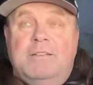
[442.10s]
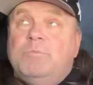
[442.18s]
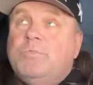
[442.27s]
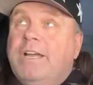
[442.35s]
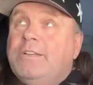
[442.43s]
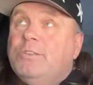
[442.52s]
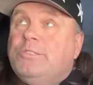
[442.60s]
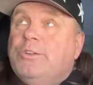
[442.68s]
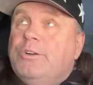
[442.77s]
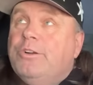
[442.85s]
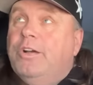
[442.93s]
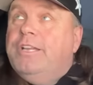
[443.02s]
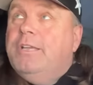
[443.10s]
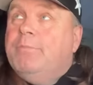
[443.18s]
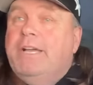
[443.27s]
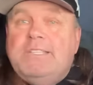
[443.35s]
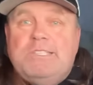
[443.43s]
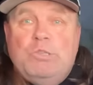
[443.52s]
Trying to turn on here
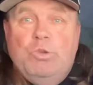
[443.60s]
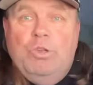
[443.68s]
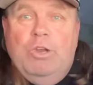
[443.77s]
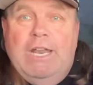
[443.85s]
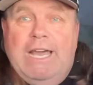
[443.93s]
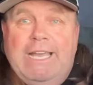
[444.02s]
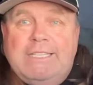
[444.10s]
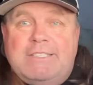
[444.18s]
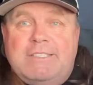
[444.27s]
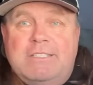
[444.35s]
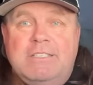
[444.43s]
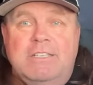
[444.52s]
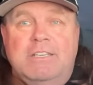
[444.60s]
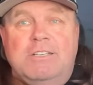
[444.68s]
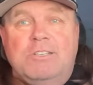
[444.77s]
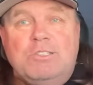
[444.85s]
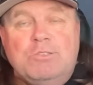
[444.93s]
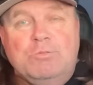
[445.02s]
my studio lights
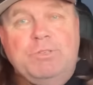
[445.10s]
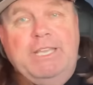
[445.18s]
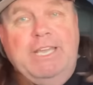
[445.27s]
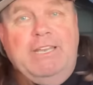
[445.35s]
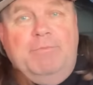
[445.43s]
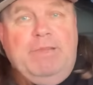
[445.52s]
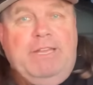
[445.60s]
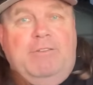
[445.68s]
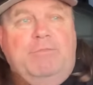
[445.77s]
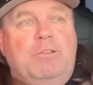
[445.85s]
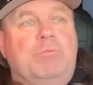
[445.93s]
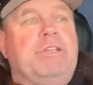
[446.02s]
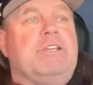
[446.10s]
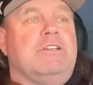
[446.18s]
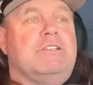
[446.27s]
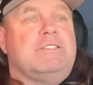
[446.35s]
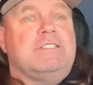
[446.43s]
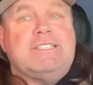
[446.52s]
so we get a better view
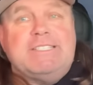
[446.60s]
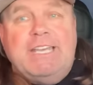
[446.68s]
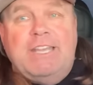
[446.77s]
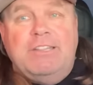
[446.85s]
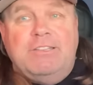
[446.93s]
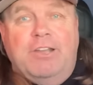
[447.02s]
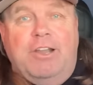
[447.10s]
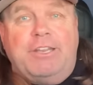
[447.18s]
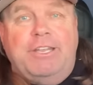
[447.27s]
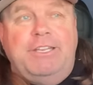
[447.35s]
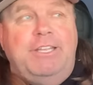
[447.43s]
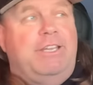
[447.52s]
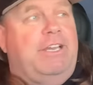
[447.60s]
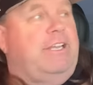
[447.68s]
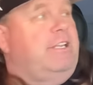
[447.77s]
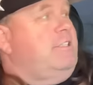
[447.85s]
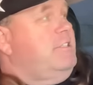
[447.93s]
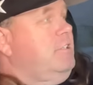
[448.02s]
because it's getting dark in here
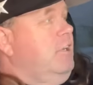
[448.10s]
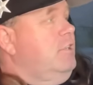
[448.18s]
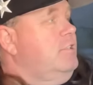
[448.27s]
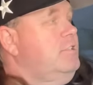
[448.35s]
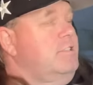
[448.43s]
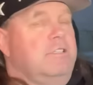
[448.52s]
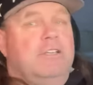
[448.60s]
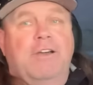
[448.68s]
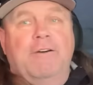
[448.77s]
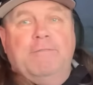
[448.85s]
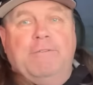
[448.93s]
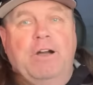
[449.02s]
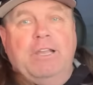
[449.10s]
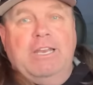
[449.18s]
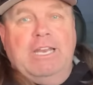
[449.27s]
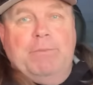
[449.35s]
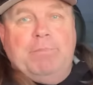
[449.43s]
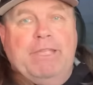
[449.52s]
and it starts
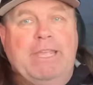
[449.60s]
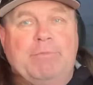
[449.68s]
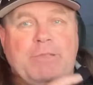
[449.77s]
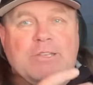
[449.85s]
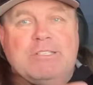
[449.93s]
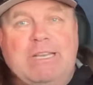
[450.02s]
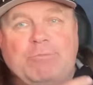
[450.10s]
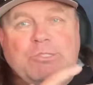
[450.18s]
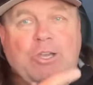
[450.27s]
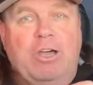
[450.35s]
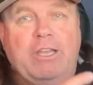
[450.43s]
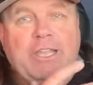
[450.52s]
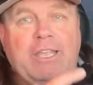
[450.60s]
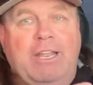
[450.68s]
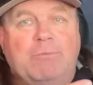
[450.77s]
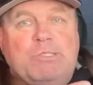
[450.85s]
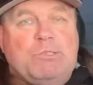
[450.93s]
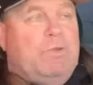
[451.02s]
fogging up again because I'm talking,
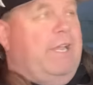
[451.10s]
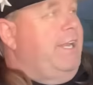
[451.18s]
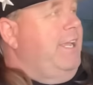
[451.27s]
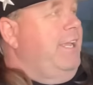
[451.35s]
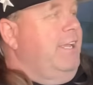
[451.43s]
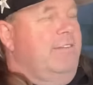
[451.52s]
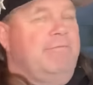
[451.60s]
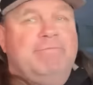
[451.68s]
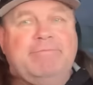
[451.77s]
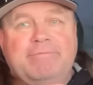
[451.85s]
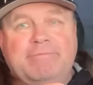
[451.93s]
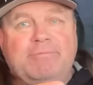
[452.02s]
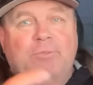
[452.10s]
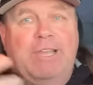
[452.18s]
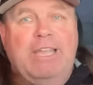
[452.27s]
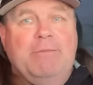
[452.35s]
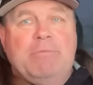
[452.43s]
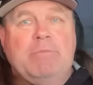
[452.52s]
I'm sweating. Why
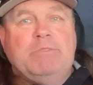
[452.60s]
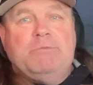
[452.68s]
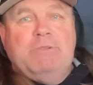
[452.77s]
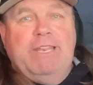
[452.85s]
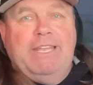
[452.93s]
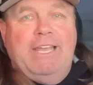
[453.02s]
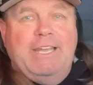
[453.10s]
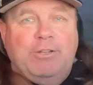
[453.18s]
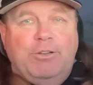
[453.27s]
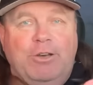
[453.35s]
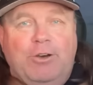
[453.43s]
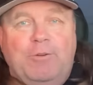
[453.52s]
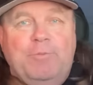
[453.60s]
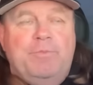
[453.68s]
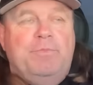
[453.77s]
am I sweating? I don't know.